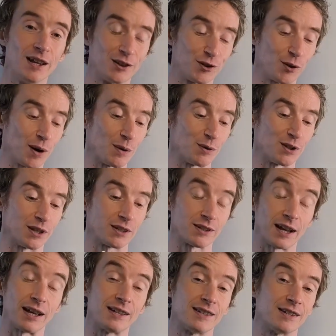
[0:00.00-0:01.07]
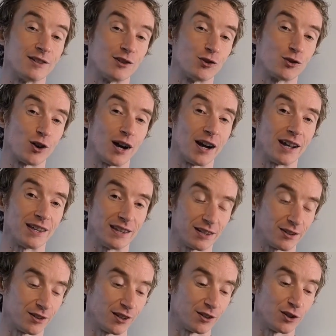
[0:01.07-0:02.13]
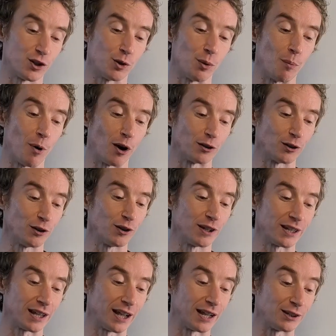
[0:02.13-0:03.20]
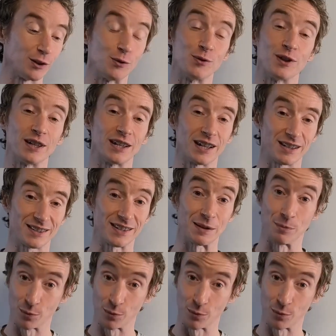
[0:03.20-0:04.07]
so I was excited to try this newer model, and I do think it's an